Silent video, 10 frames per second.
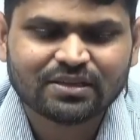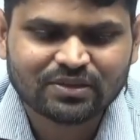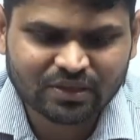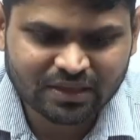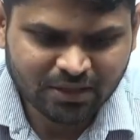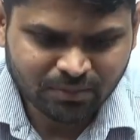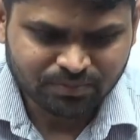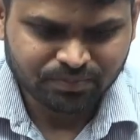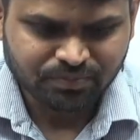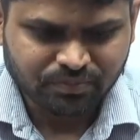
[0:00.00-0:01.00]
Okay.
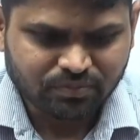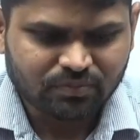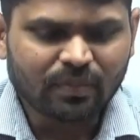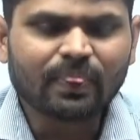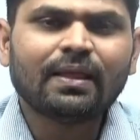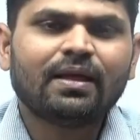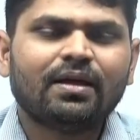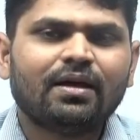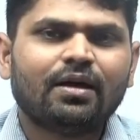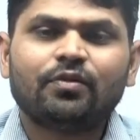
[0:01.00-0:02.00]

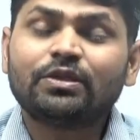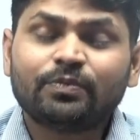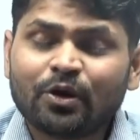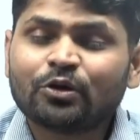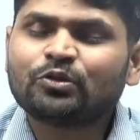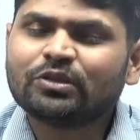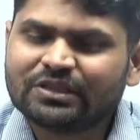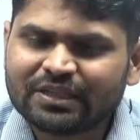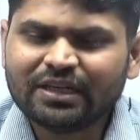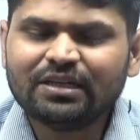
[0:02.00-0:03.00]
Which belongs to the
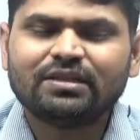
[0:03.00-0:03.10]
Z.